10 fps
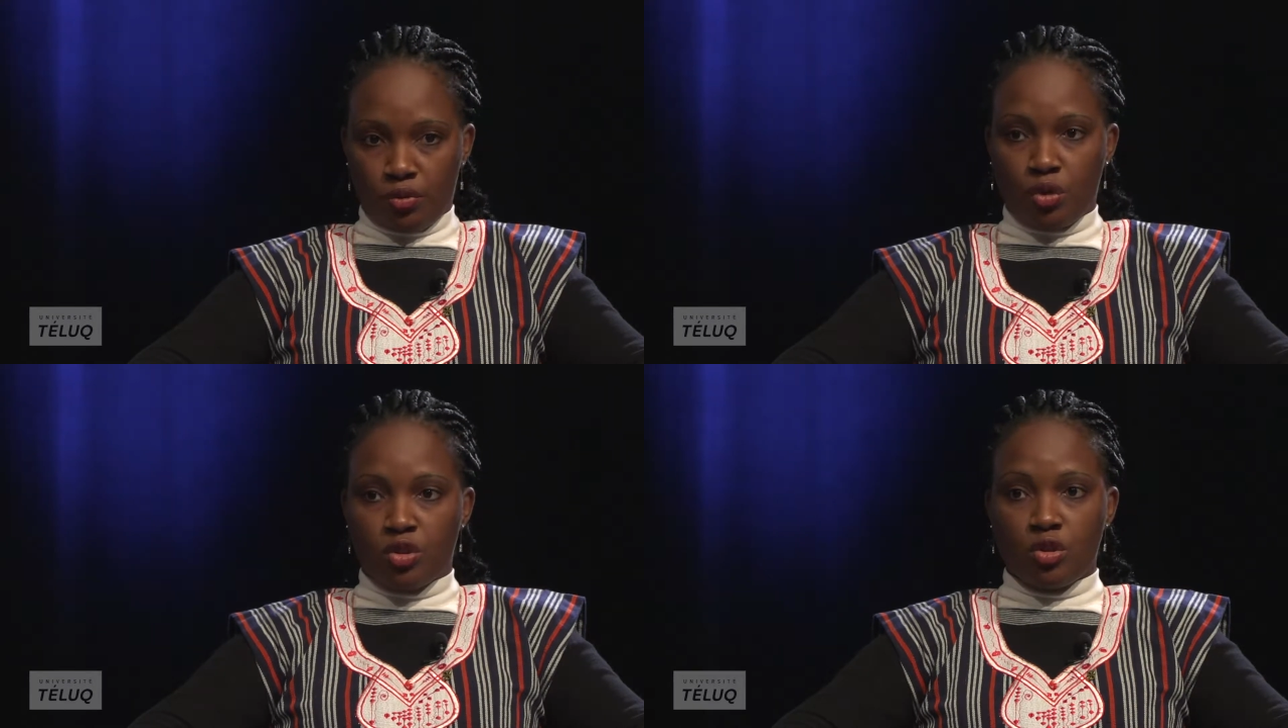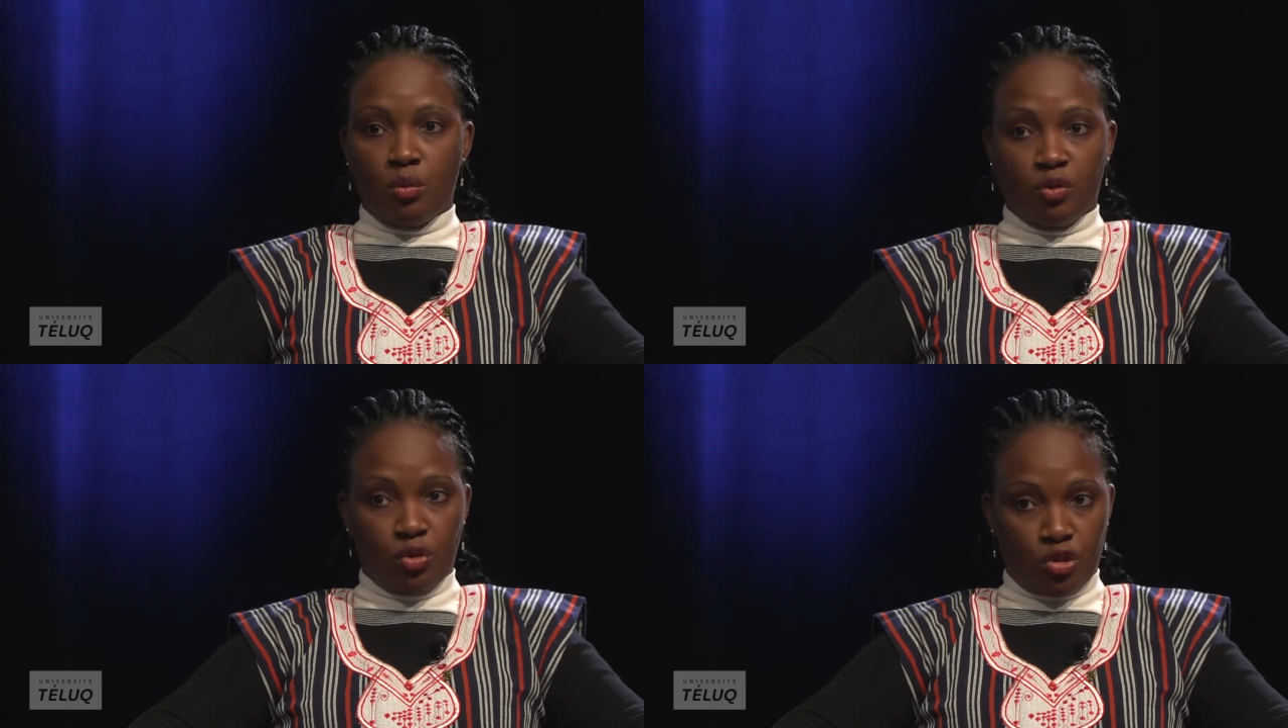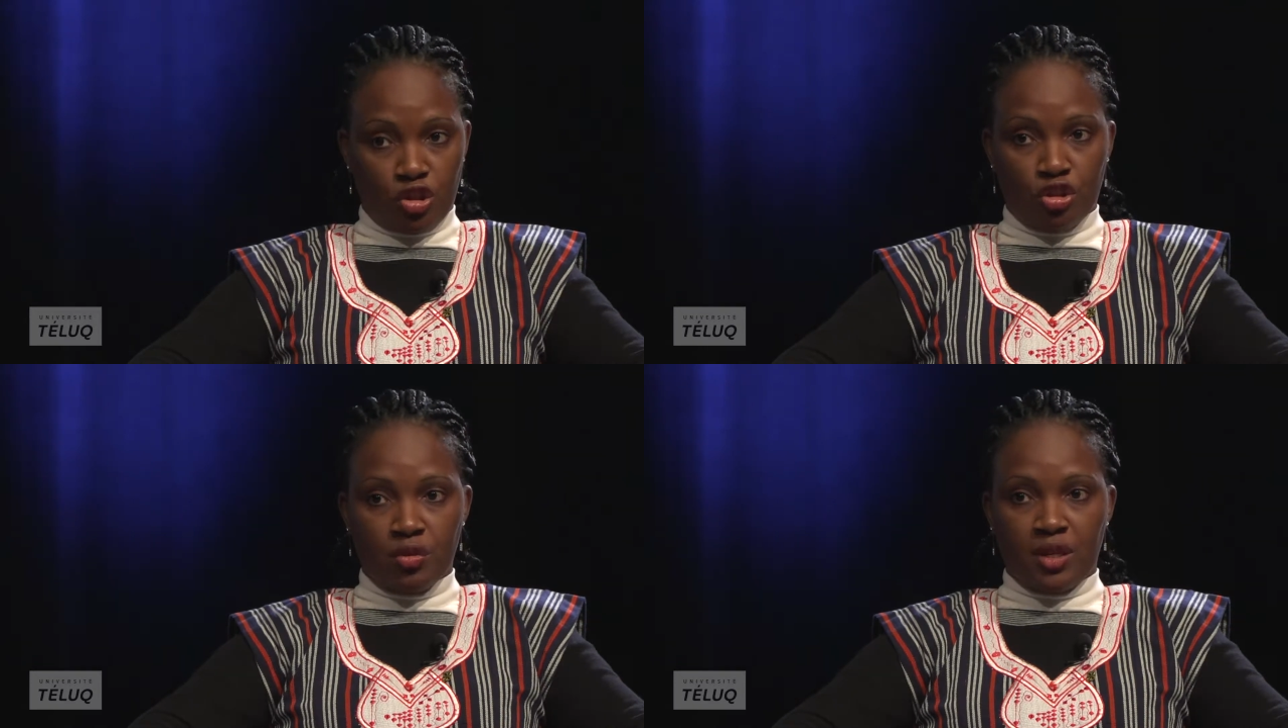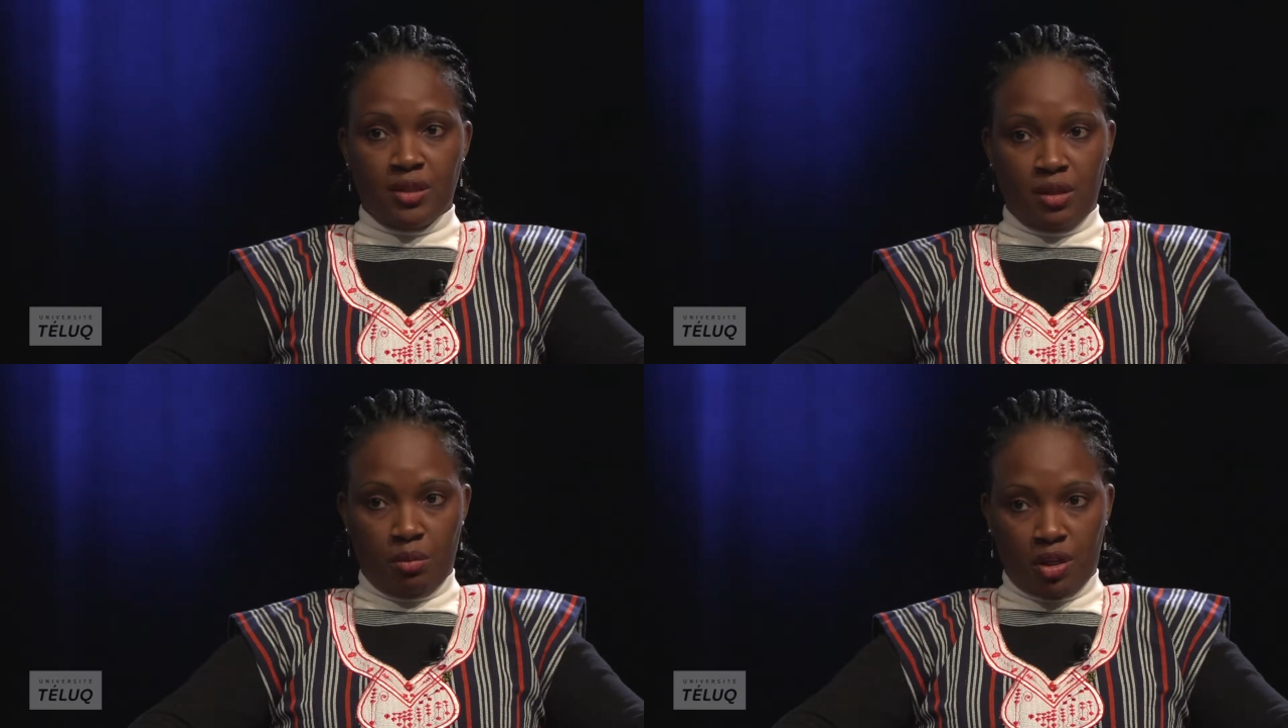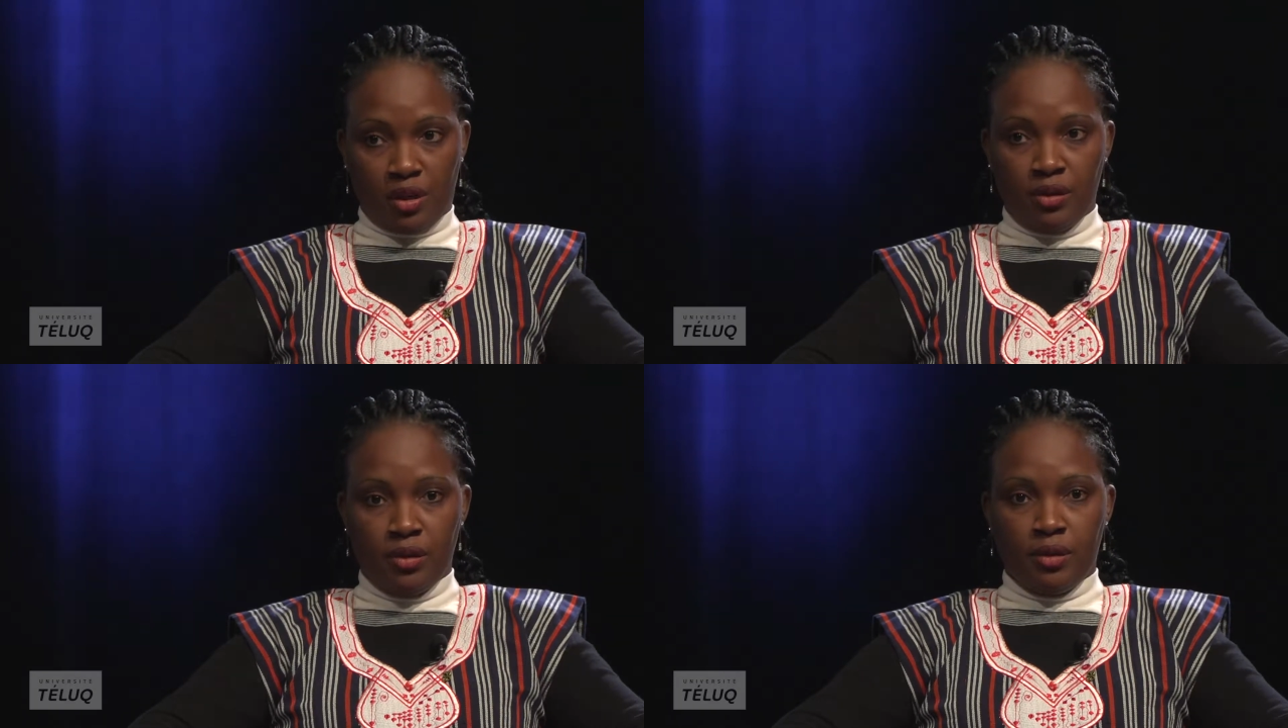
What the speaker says: course, some of those issues are similar.